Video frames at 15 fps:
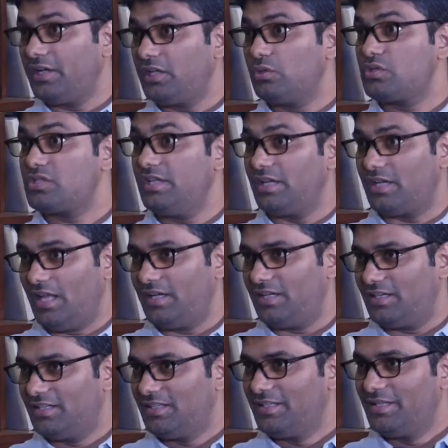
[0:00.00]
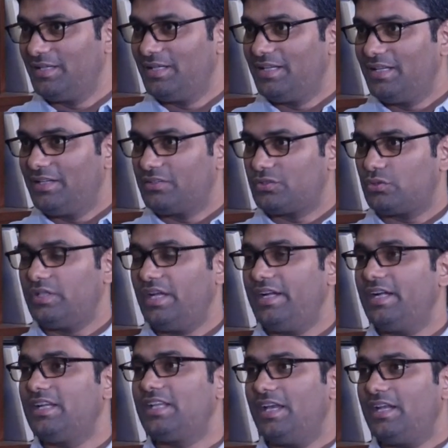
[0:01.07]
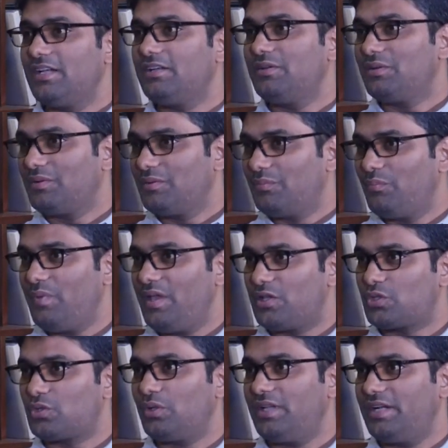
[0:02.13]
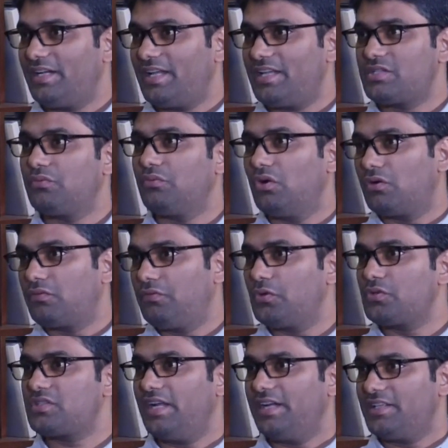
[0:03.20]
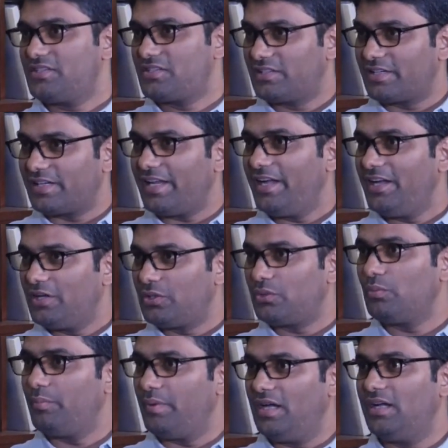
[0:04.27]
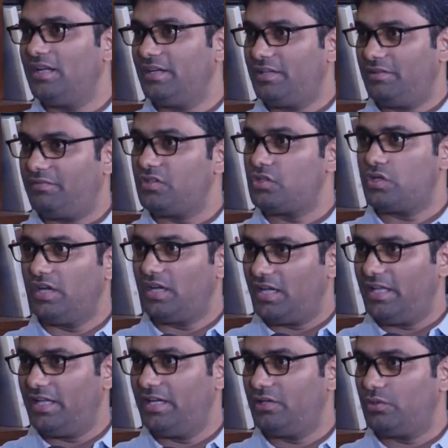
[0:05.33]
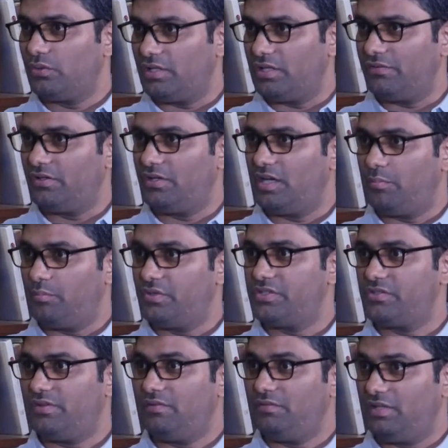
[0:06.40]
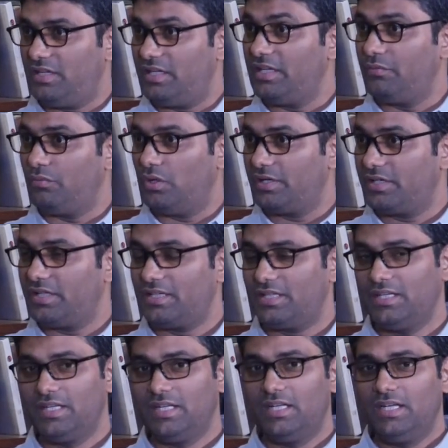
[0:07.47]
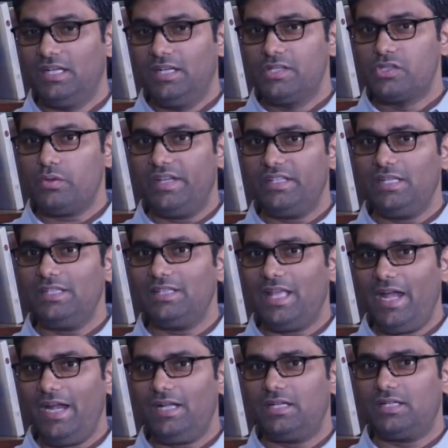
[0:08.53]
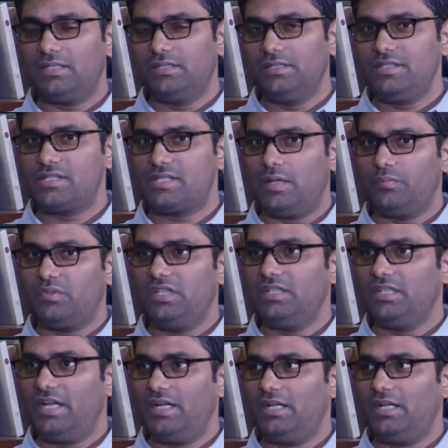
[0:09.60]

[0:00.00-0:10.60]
continuously run so that it can make sure that it has a workforce that is trained to build it efficiently and to deliver numbers when we really want it. So I think that is something